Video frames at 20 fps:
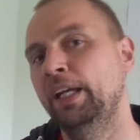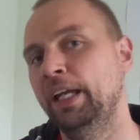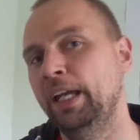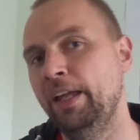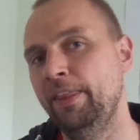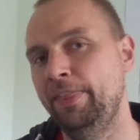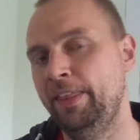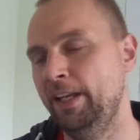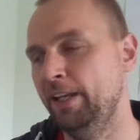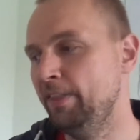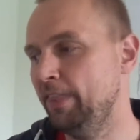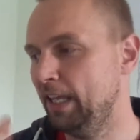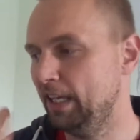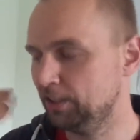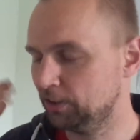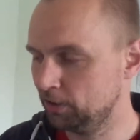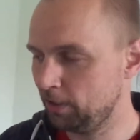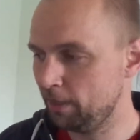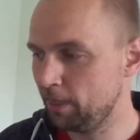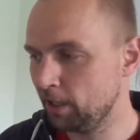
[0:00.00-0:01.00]
and then
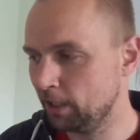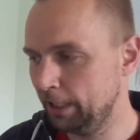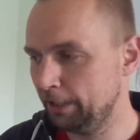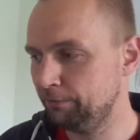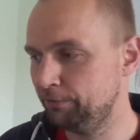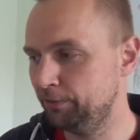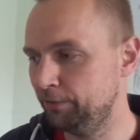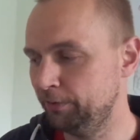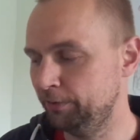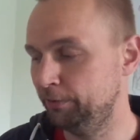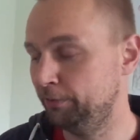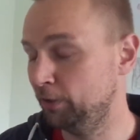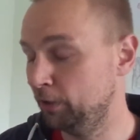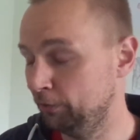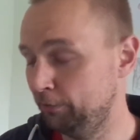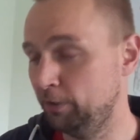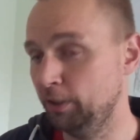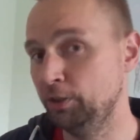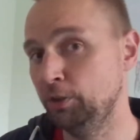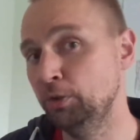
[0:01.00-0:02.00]
there's nothing left
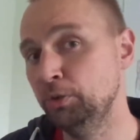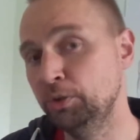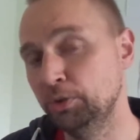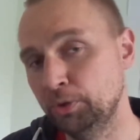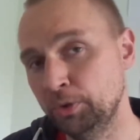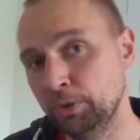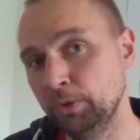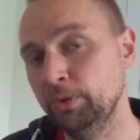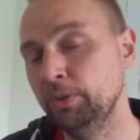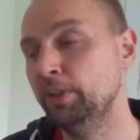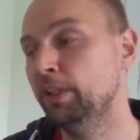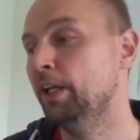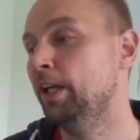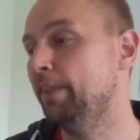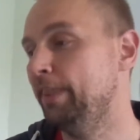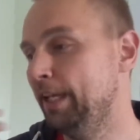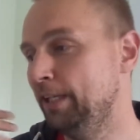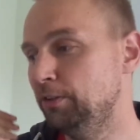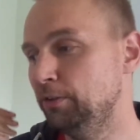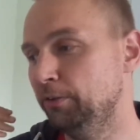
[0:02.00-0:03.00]
for you to do
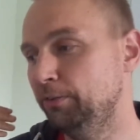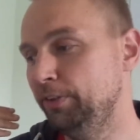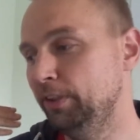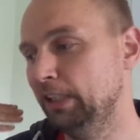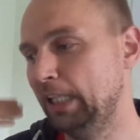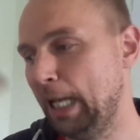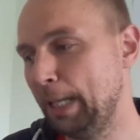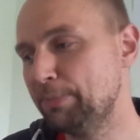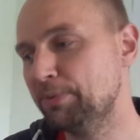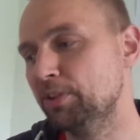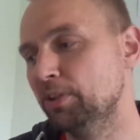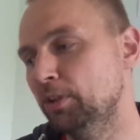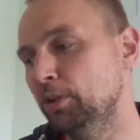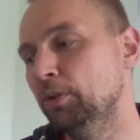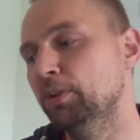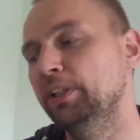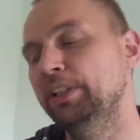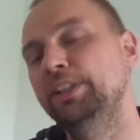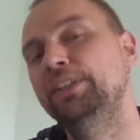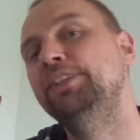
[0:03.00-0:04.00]
than to feel
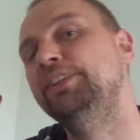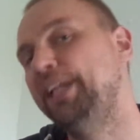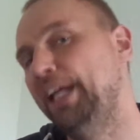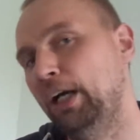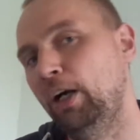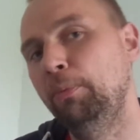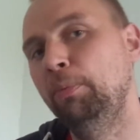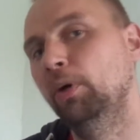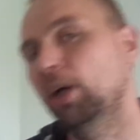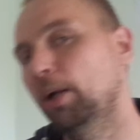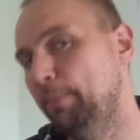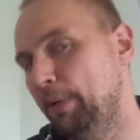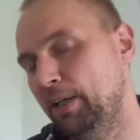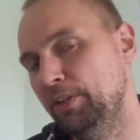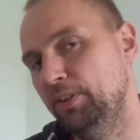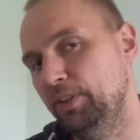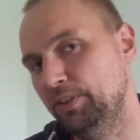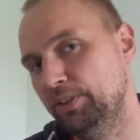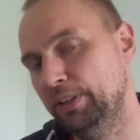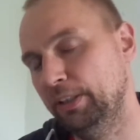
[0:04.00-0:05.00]
absolutely terrible about
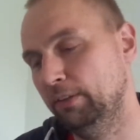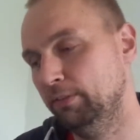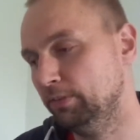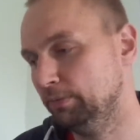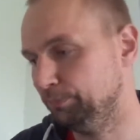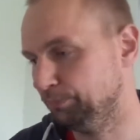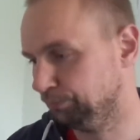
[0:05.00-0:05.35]
yourself.